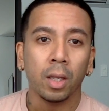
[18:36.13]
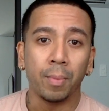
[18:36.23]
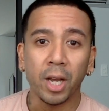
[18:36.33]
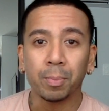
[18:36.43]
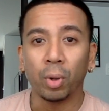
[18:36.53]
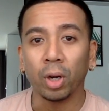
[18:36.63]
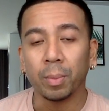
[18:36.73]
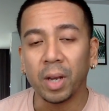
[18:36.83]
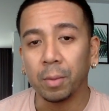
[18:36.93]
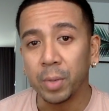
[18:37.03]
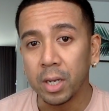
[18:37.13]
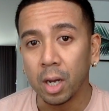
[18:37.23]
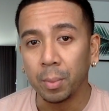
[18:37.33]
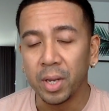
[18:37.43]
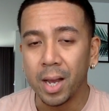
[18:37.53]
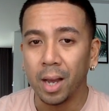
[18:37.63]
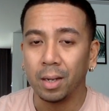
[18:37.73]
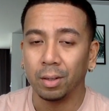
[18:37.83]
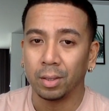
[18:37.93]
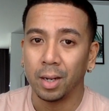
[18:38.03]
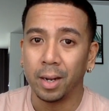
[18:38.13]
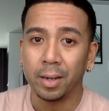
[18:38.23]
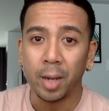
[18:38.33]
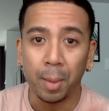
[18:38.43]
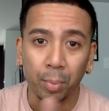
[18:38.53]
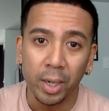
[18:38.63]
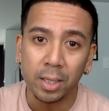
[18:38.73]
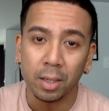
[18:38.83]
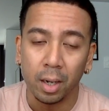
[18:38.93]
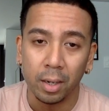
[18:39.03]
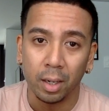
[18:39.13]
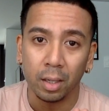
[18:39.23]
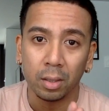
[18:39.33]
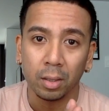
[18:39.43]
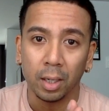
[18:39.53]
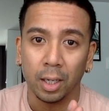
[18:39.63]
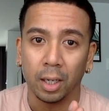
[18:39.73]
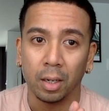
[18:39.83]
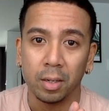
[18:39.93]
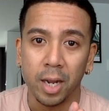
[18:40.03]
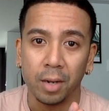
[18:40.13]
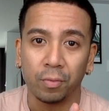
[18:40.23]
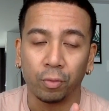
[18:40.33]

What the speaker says: The best part about Binom is that there's a lot of templates on there that